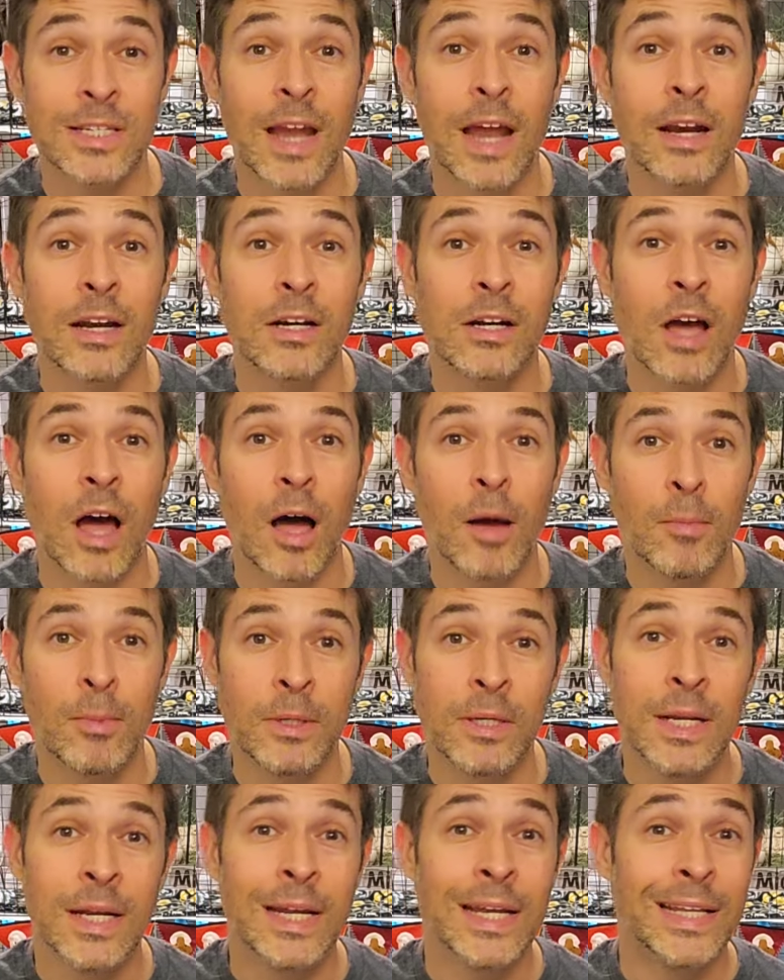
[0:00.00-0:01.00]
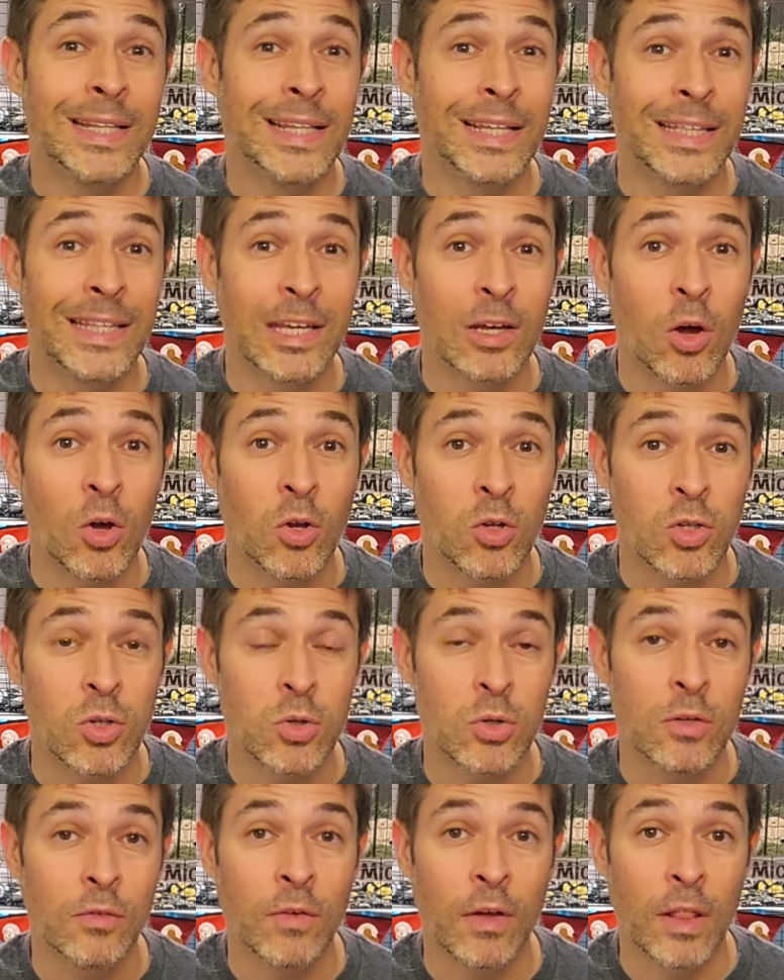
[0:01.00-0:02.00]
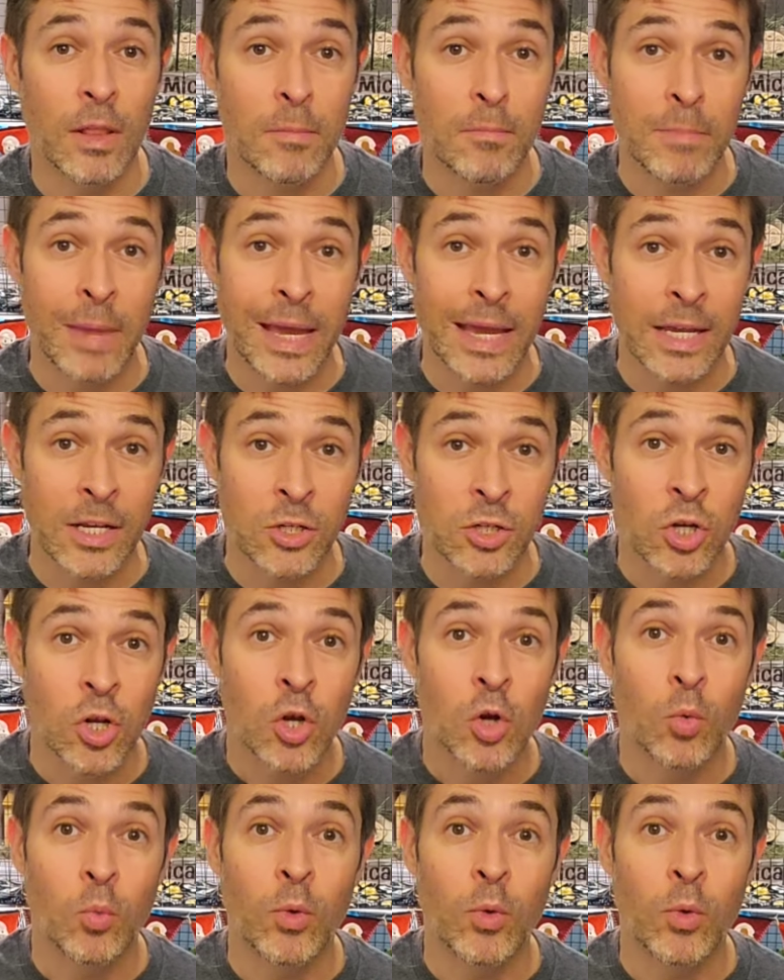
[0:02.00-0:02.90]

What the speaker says: it's not uncommon that they also develop mange,